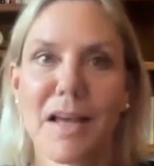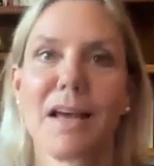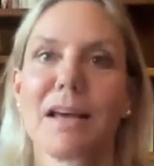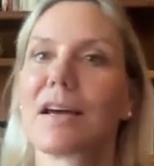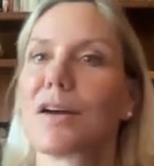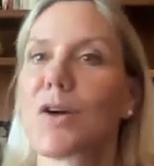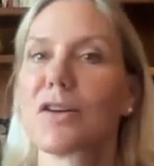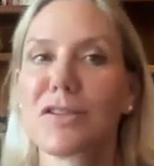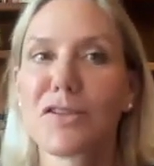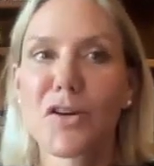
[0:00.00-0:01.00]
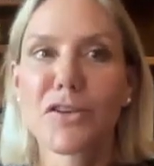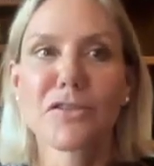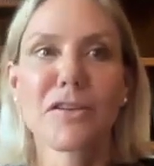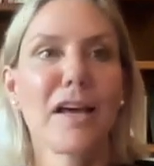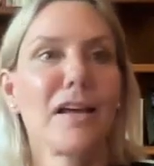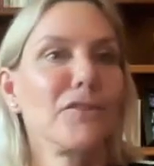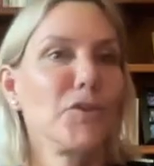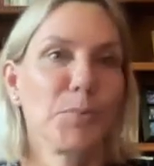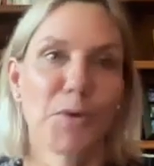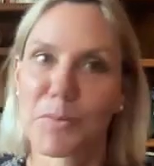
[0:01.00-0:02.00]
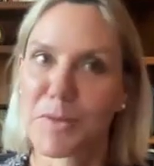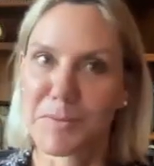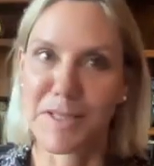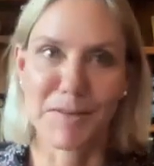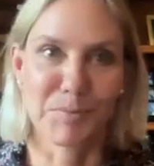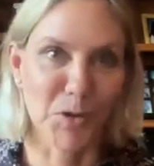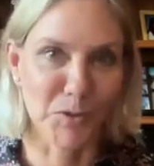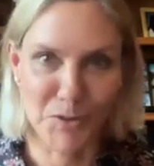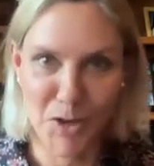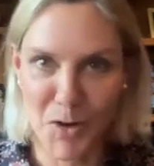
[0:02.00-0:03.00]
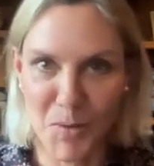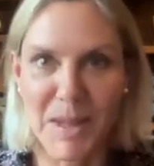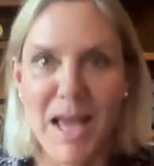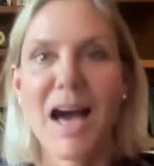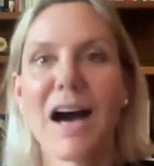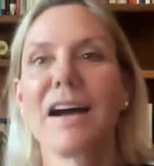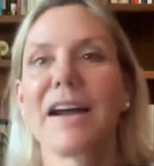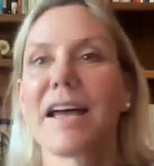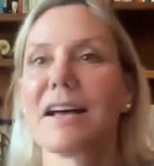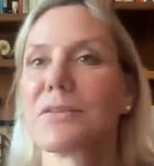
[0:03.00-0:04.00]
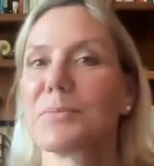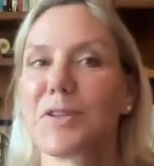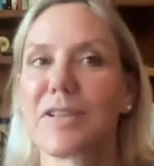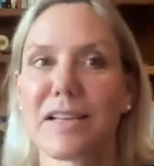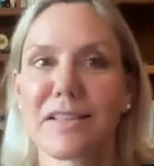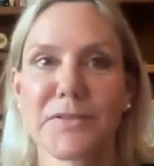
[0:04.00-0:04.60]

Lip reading: Carotenoids, as you probably most know, are health protective